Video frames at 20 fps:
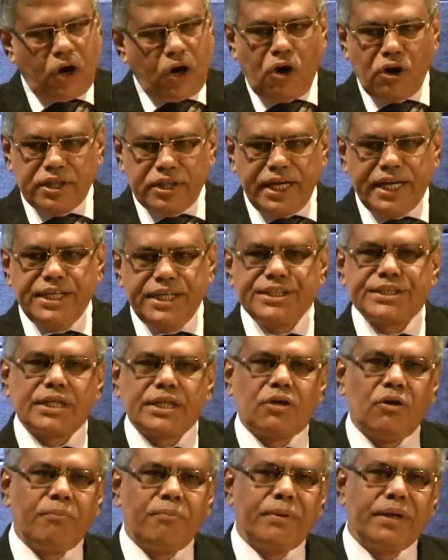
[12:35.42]
or the
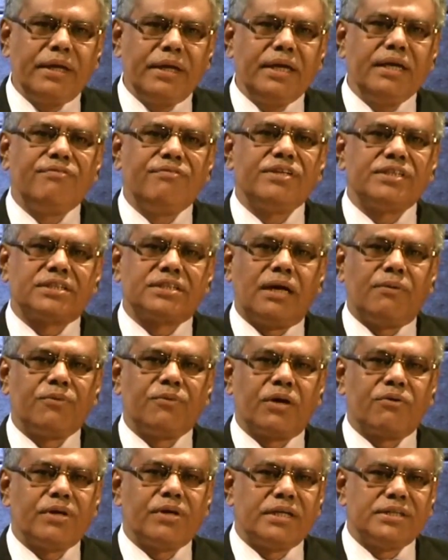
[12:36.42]
inter-company, even
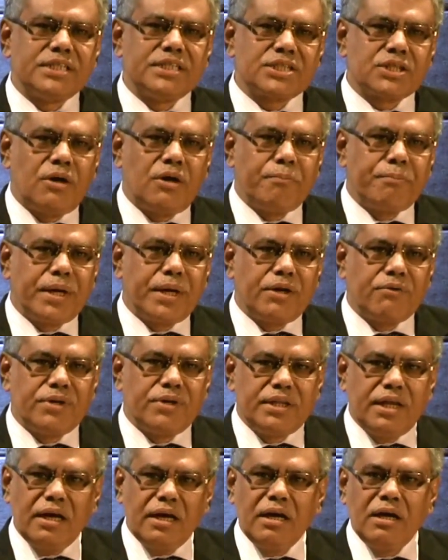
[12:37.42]
somewhere we are just comparing
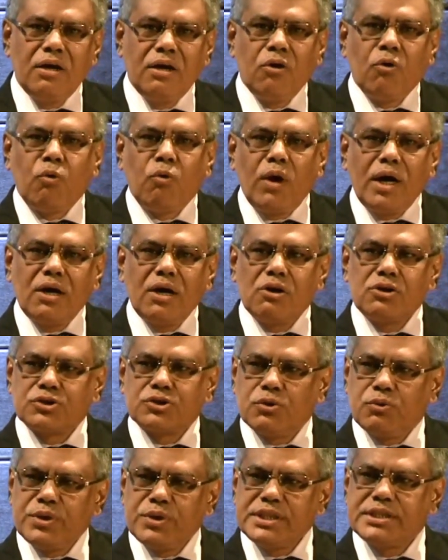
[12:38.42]
with the world
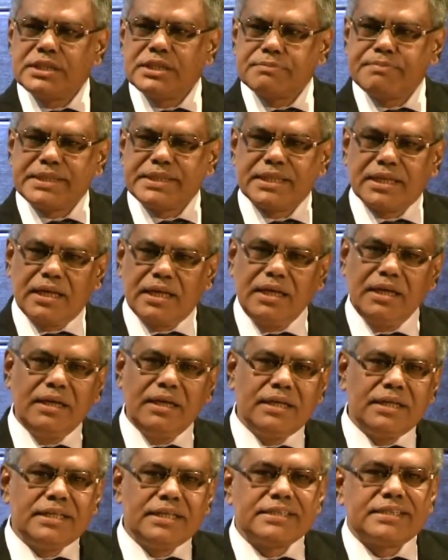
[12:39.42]
also, which this
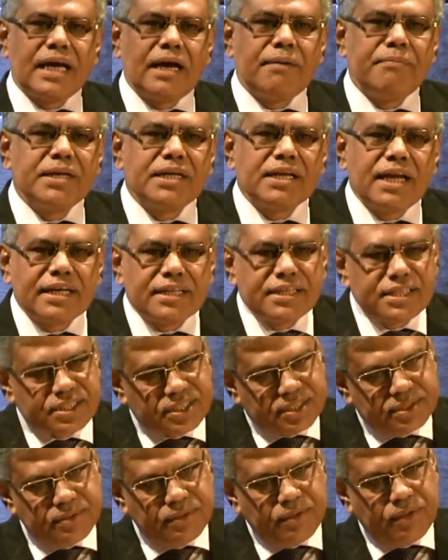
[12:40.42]
basically is happening like
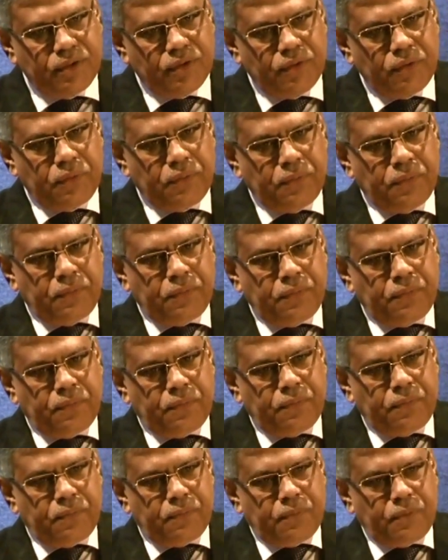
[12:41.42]
this.
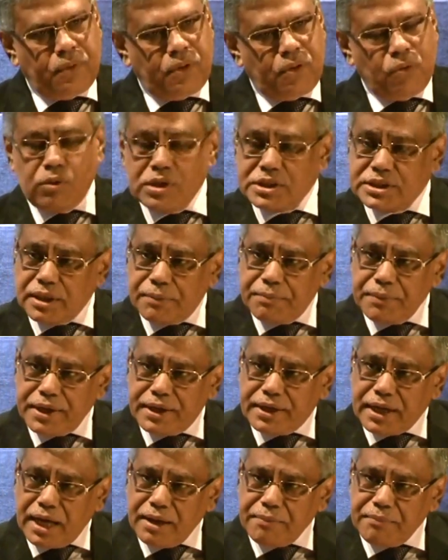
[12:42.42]
Once upon
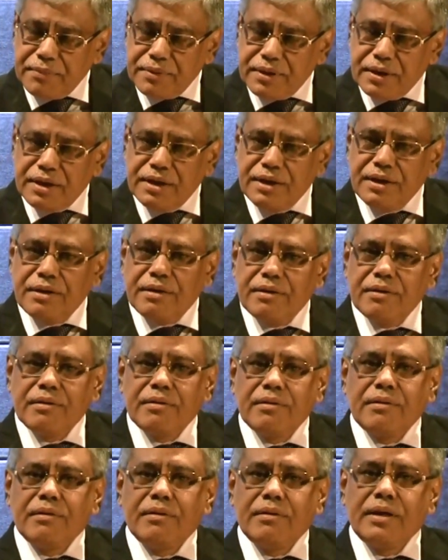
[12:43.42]
a time in
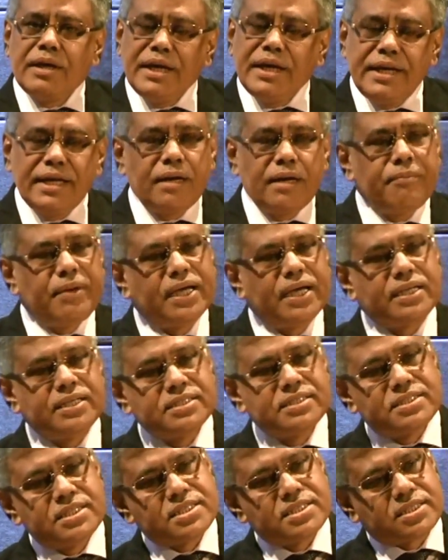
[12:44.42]
Indian
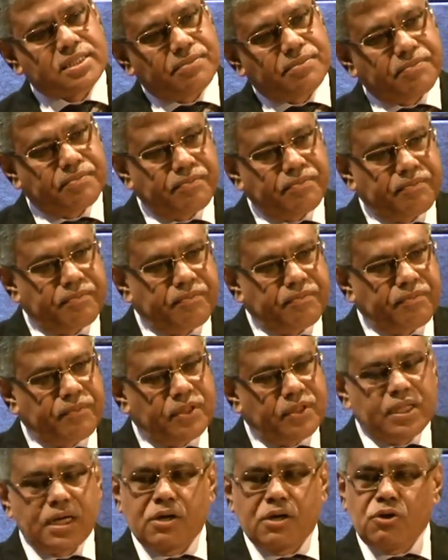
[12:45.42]
banking system,
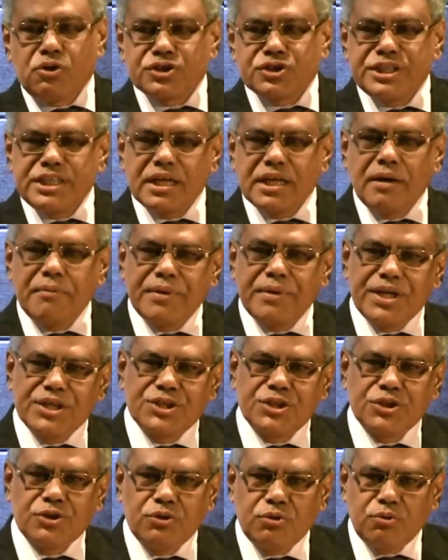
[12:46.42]
the cost-income
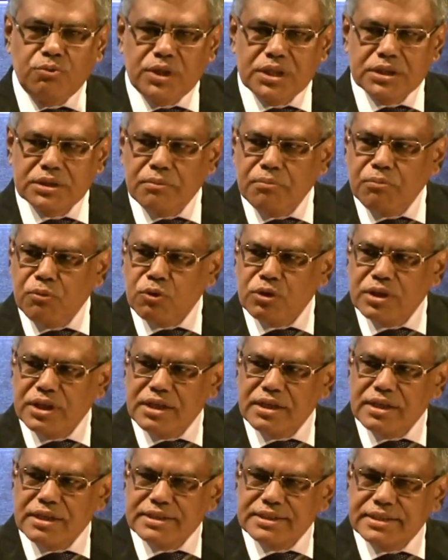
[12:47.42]
ratio was more
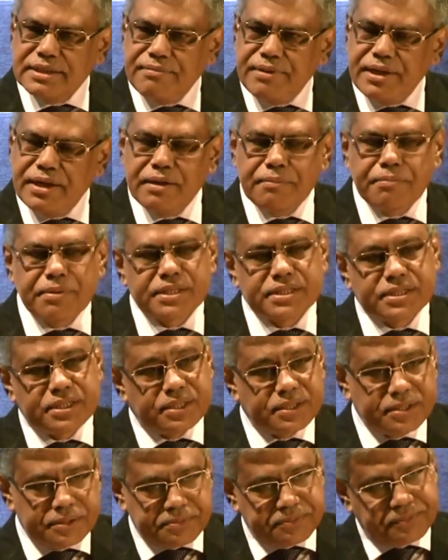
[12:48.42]
than
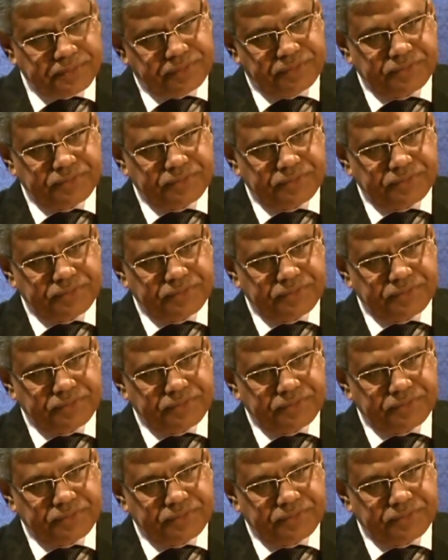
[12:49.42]
70%.